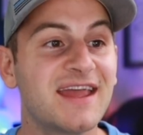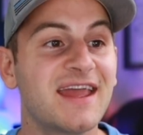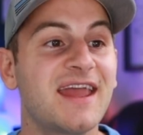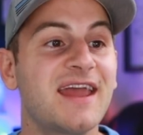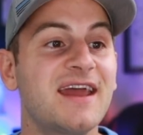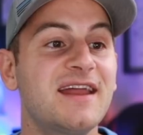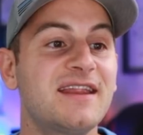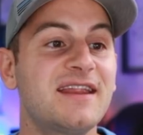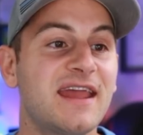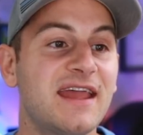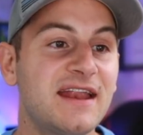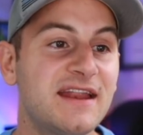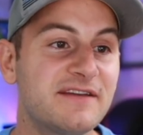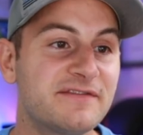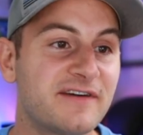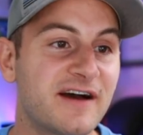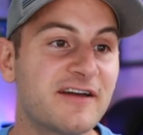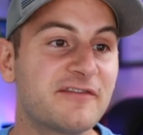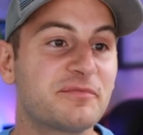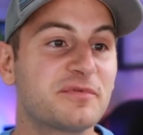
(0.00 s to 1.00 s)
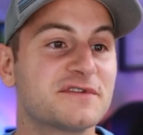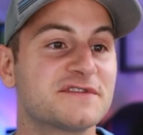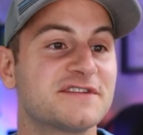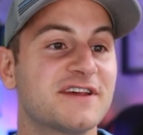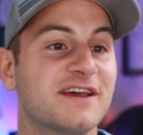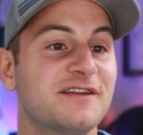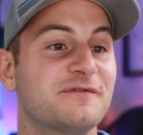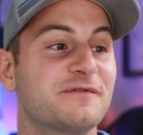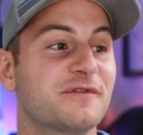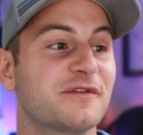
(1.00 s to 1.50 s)
and
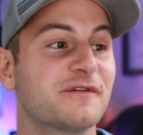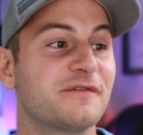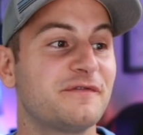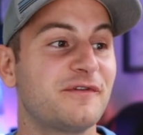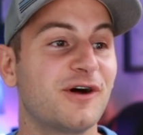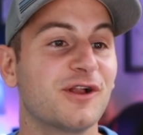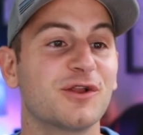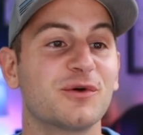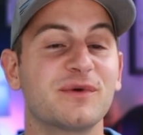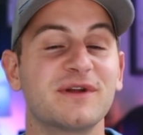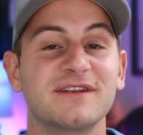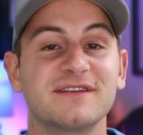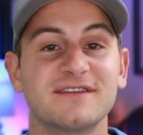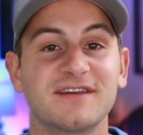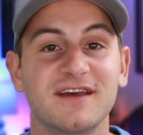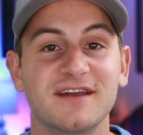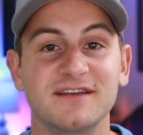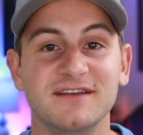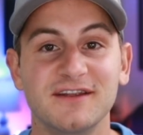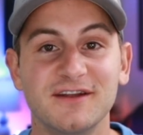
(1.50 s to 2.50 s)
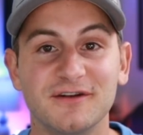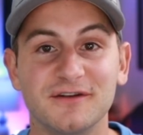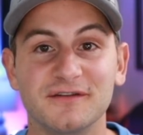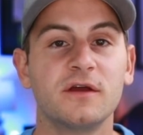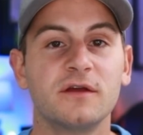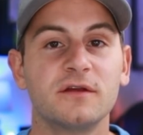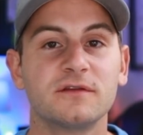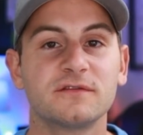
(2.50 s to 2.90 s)
85% for the following 10 years.